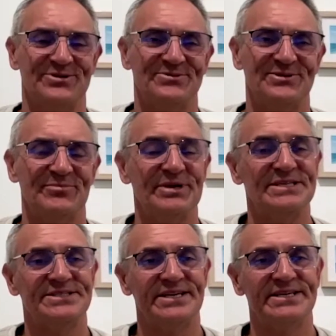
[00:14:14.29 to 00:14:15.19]
doing the
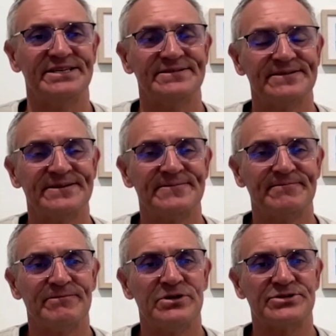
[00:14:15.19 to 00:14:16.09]
best. Yeah.
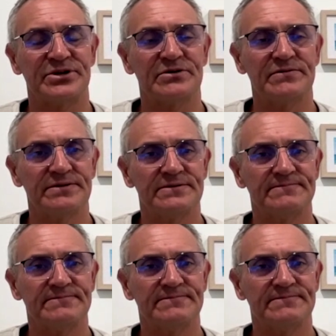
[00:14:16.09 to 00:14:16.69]
Yourself?